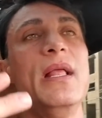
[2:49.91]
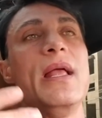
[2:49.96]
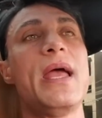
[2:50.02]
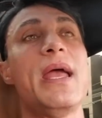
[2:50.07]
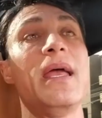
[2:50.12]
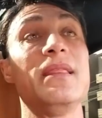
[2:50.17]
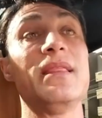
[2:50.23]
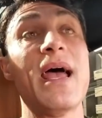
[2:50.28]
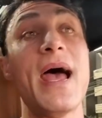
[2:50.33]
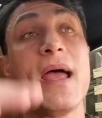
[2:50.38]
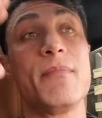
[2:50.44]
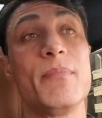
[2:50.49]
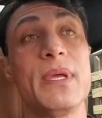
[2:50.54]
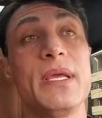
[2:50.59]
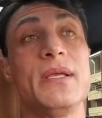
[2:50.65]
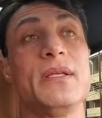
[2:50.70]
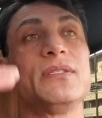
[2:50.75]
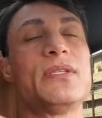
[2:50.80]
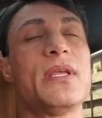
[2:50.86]
and that
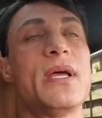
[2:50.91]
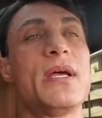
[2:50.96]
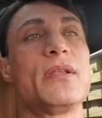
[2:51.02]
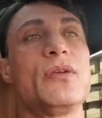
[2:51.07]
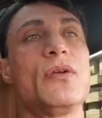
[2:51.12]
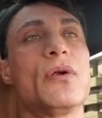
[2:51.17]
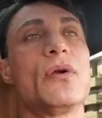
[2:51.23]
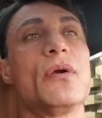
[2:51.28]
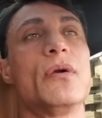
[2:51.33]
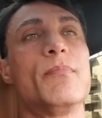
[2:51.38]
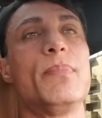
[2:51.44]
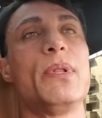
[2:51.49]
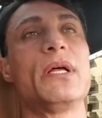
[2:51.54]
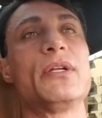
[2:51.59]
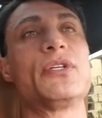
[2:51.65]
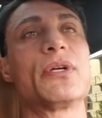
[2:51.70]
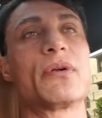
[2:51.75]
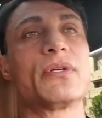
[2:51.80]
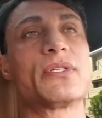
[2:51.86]
means that your
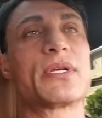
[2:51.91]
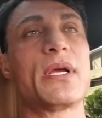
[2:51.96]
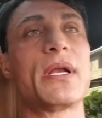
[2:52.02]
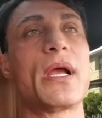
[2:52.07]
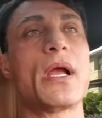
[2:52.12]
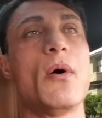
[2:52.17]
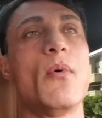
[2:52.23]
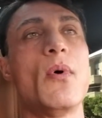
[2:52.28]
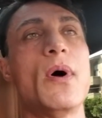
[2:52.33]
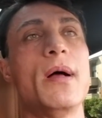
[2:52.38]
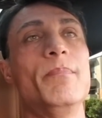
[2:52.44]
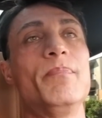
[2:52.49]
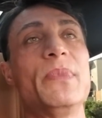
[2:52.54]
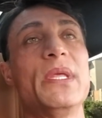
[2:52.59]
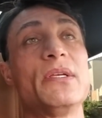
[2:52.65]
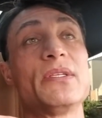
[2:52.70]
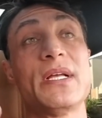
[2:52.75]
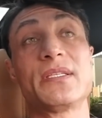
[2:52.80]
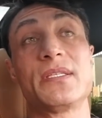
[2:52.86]
blood sugar is gonna go up.
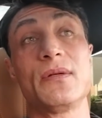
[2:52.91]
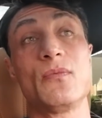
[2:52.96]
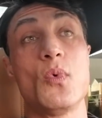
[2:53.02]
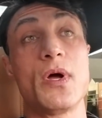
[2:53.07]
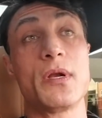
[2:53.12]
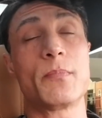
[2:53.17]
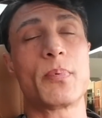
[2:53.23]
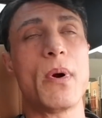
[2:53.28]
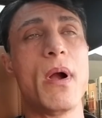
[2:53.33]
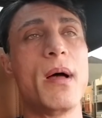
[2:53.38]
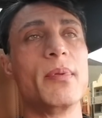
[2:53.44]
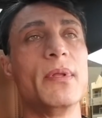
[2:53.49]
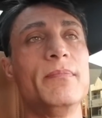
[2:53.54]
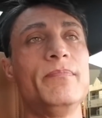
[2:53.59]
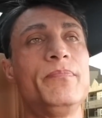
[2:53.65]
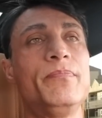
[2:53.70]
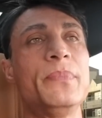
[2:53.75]
So that's one problem.